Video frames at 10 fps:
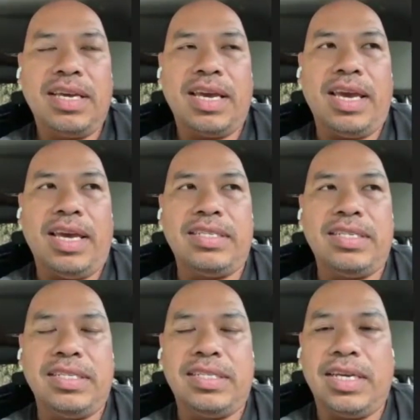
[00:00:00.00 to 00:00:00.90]
And
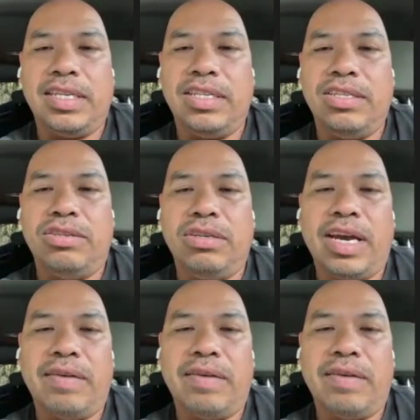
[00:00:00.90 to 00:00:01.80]
she said, "Do you
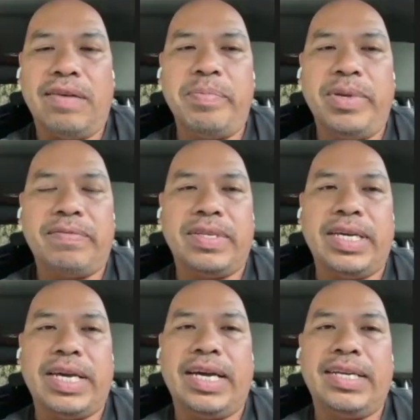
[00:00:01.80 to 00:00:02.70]
have a permit for
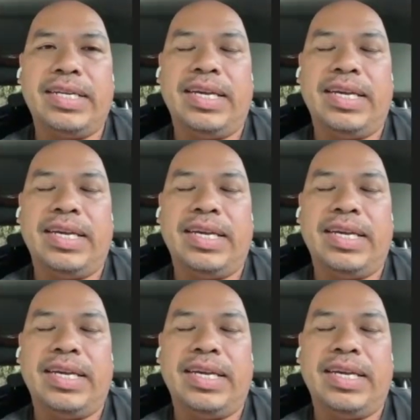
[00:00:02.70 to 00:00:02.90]
that?"